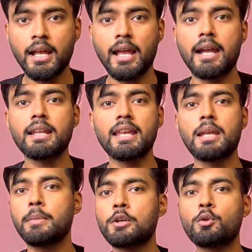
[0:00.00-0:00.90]
and
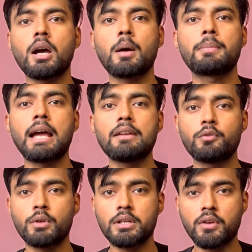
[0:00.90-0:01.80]
able to apply
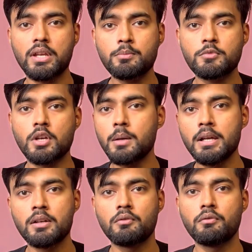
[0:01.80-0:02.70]
for a dream job
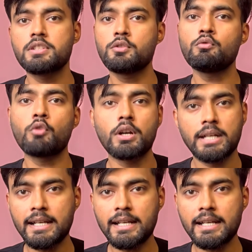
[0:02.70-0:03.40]
which you want at